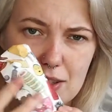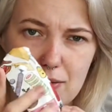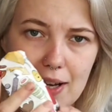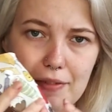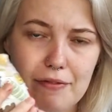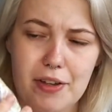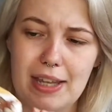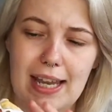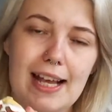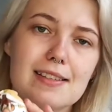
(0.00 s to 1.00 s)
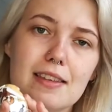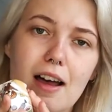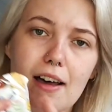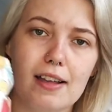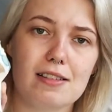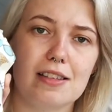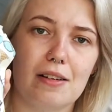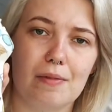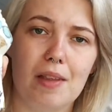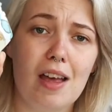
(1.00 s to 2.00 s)
can feel the legs and the eyes,
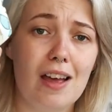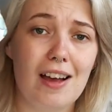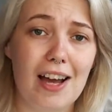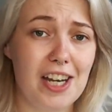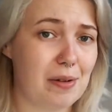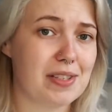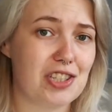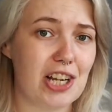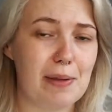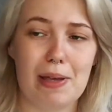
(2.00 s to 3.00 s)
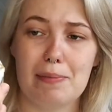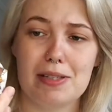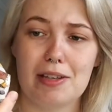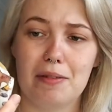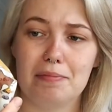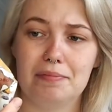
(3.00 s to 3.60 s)
so I know it's a jelly baby soap.